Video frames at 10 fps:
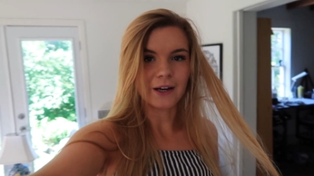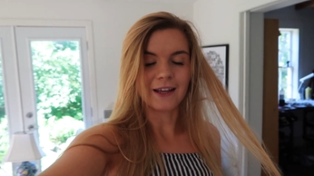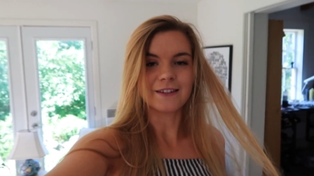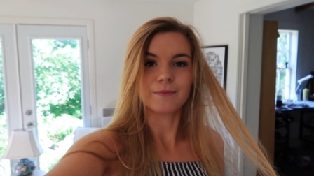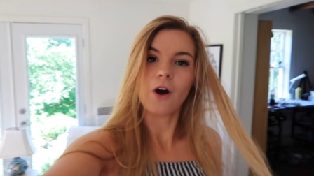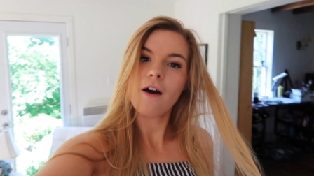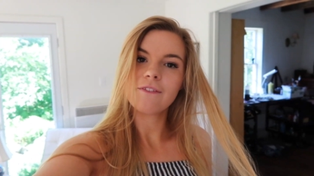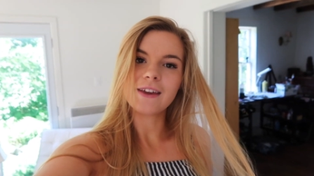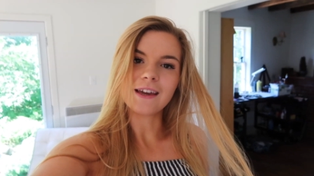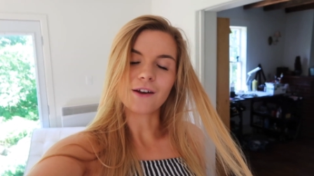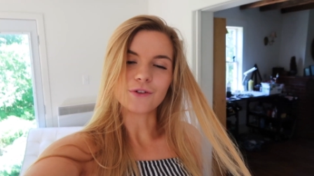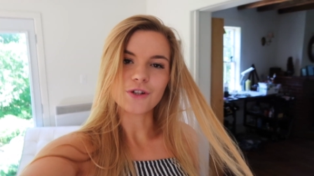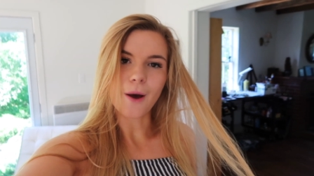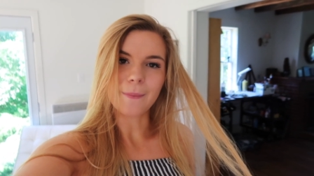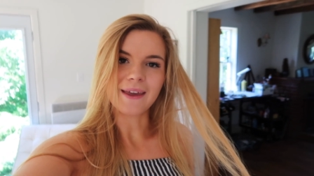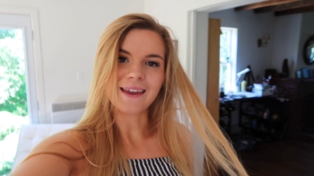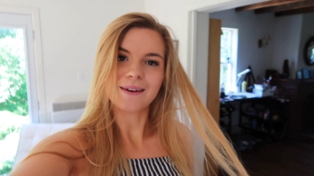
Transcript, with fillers: We're gonna get some coffee and go shopping,